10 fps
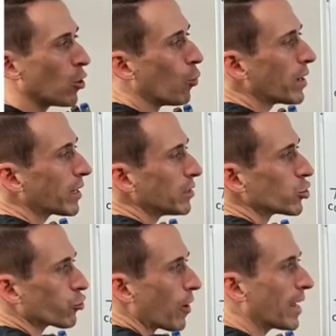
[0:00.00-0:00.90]
We can
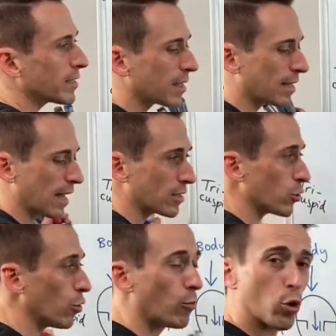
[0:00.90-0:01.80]
translate that
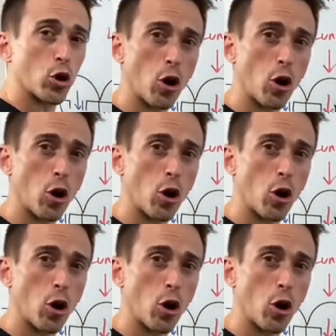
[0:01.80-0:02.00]
to a more